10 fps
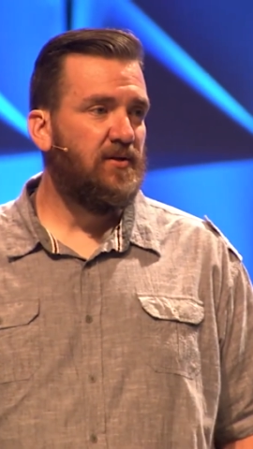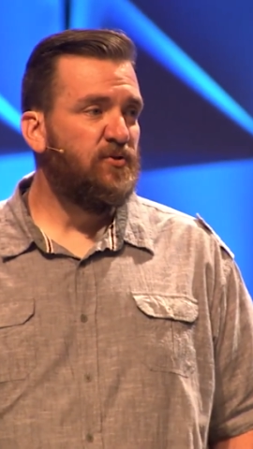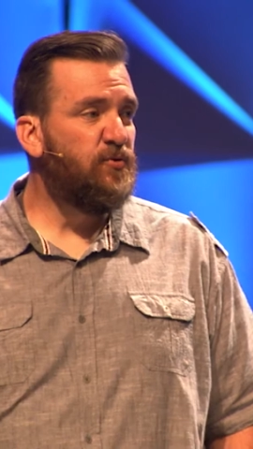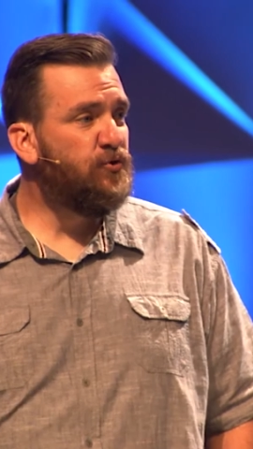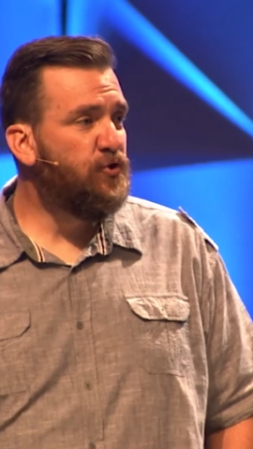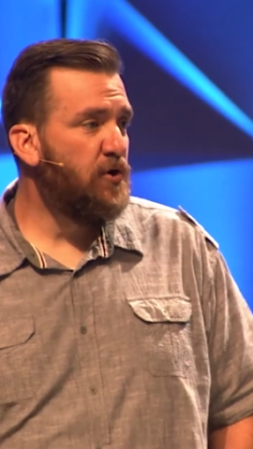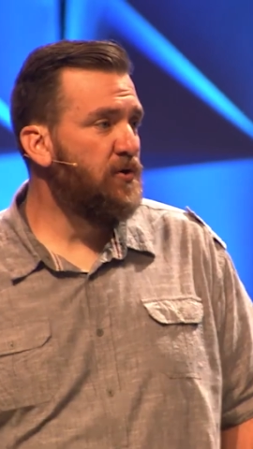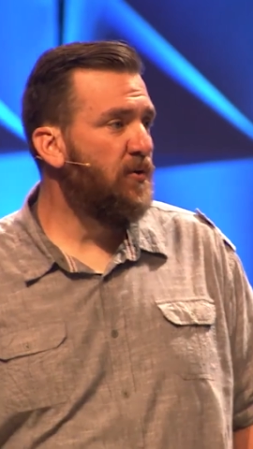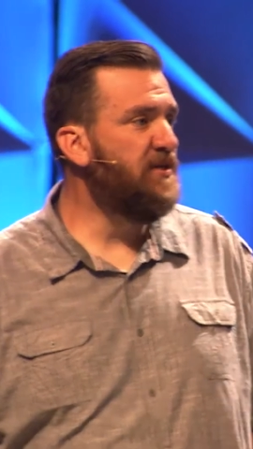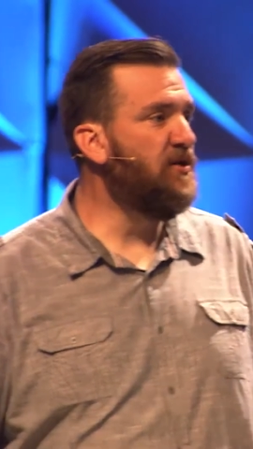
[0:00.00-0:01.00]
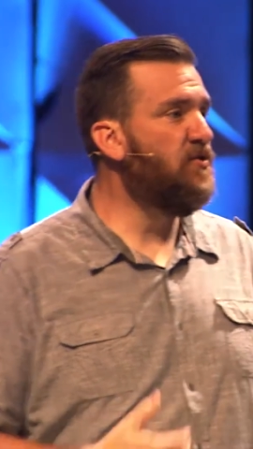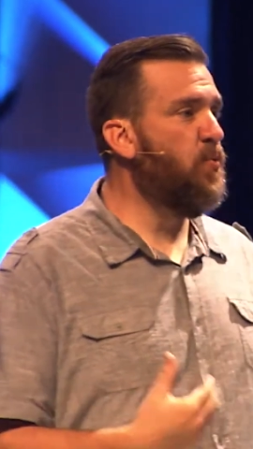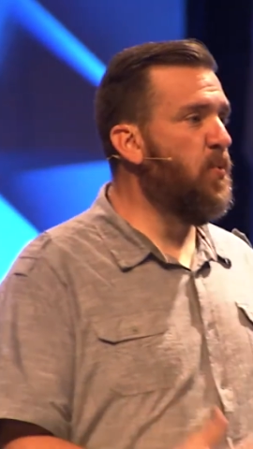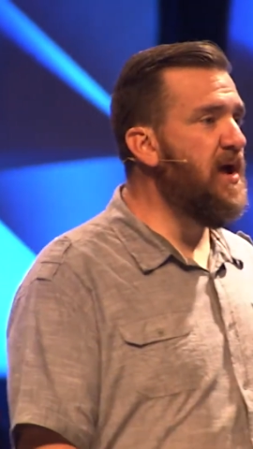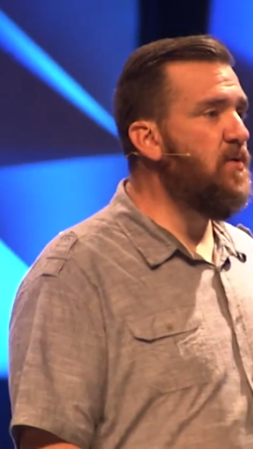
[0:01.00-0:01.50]
So journal, it's a
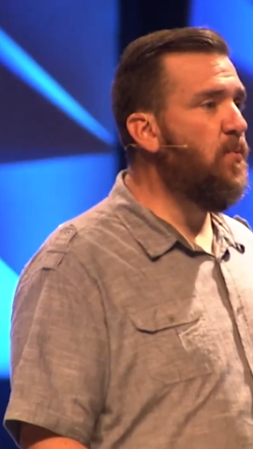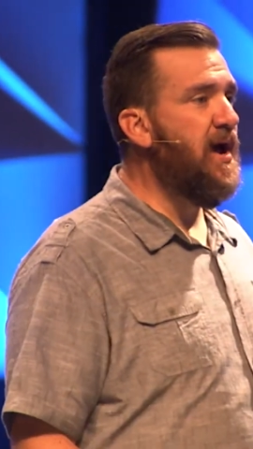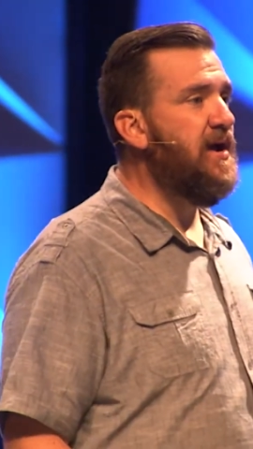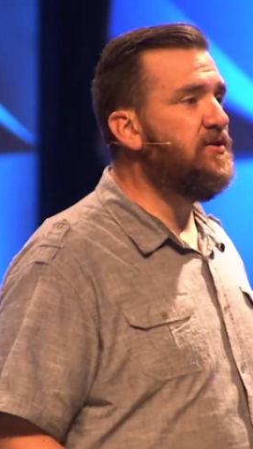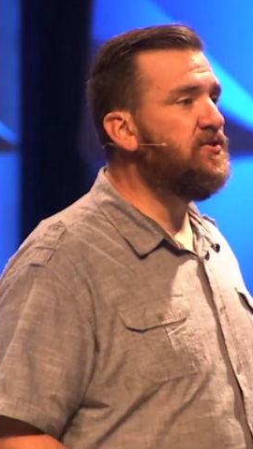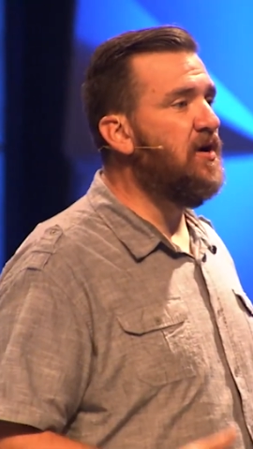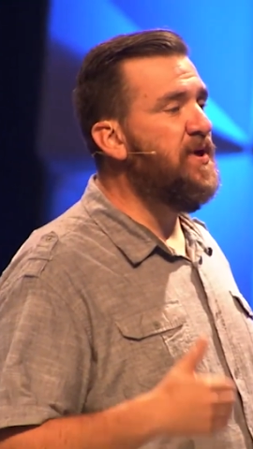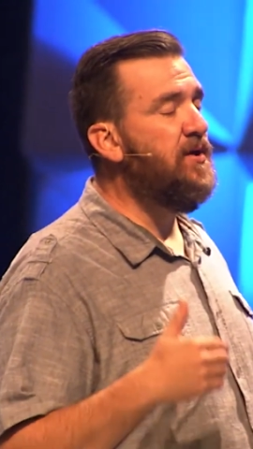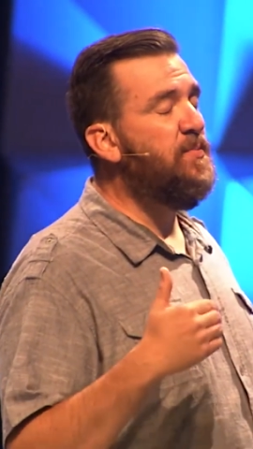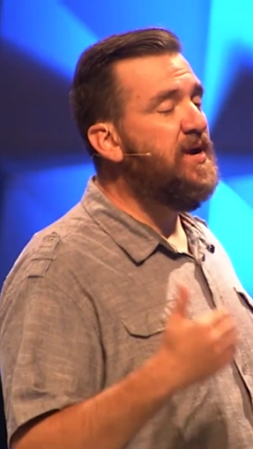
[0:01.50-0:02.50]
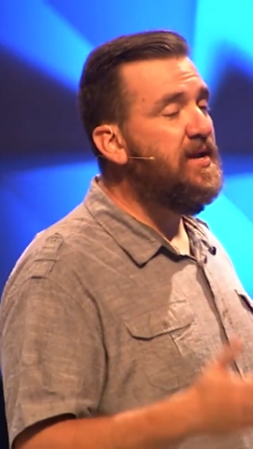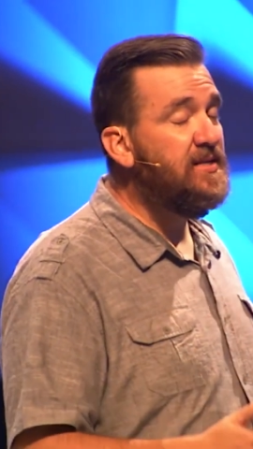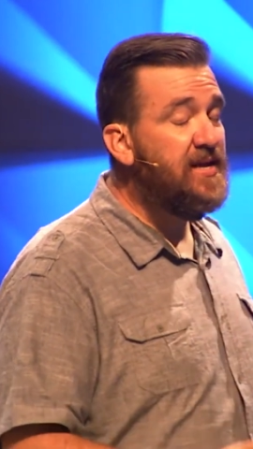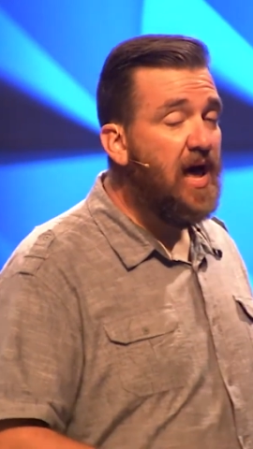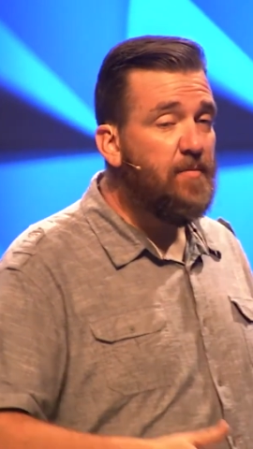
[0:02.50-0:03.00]
great way to start being obedient
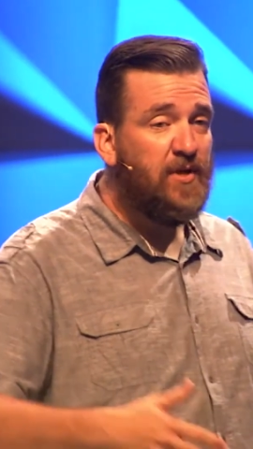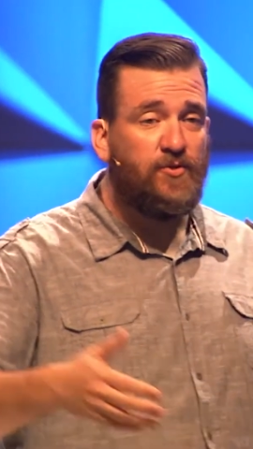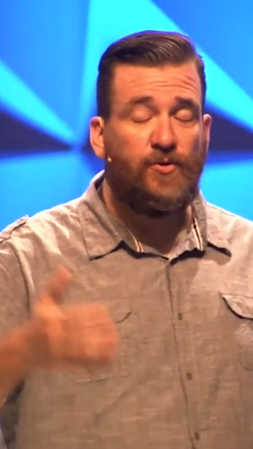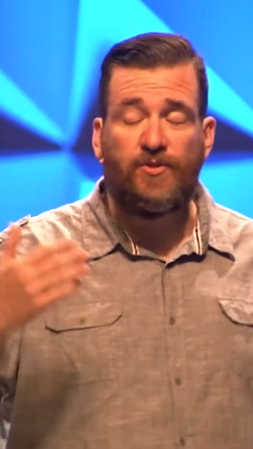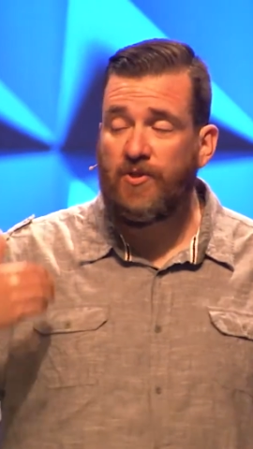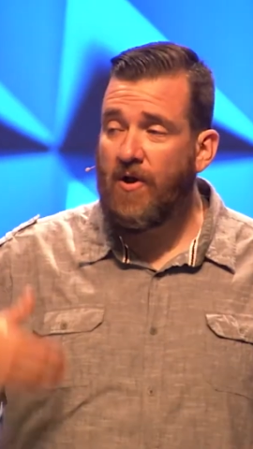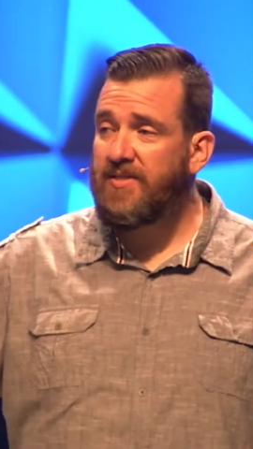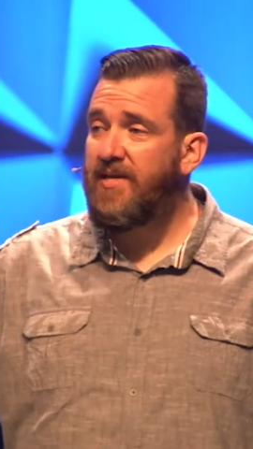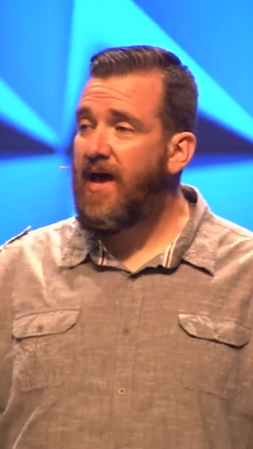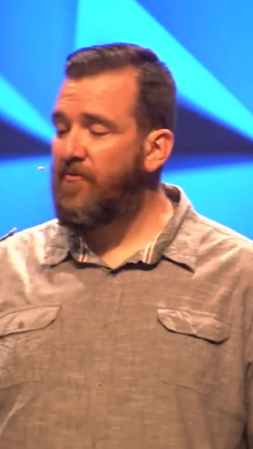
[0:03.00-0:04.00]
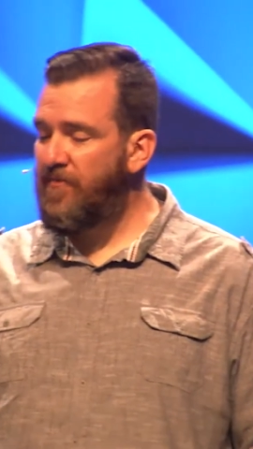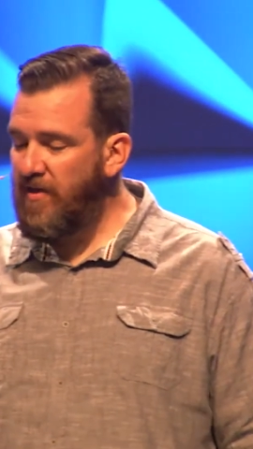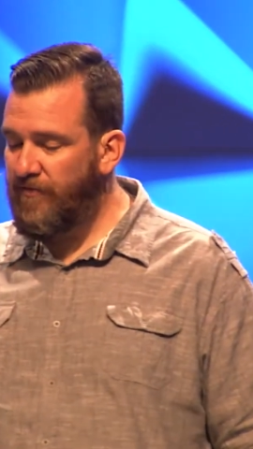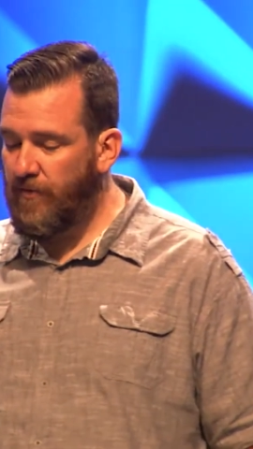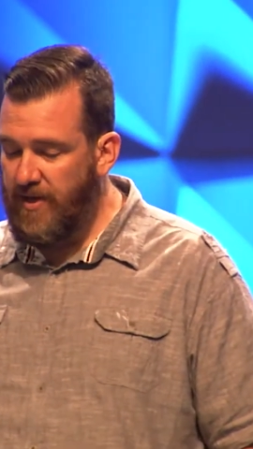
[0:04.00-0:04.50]
to God because you start seeing how
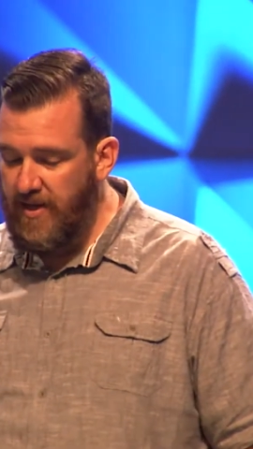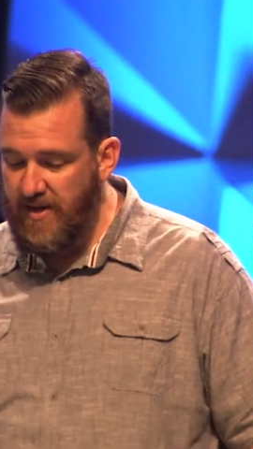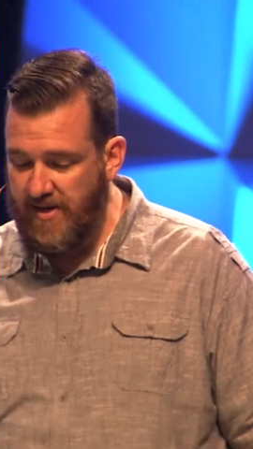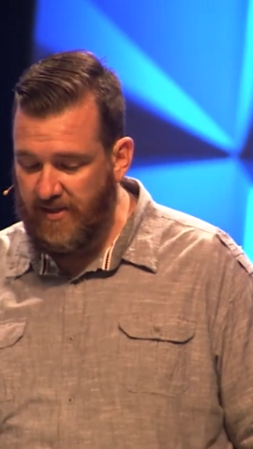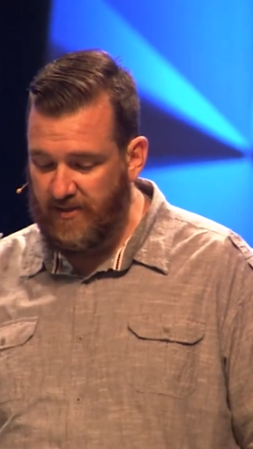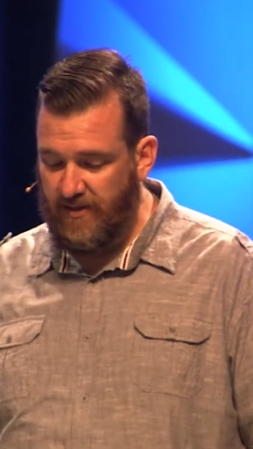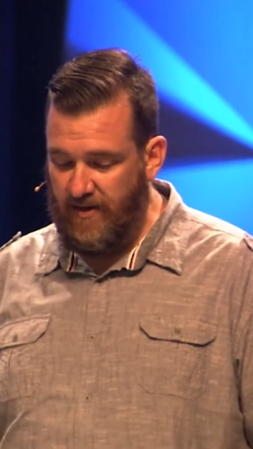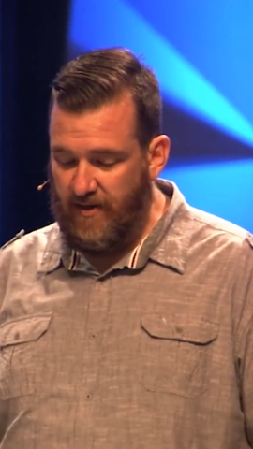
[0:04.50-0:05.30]
faithful he is.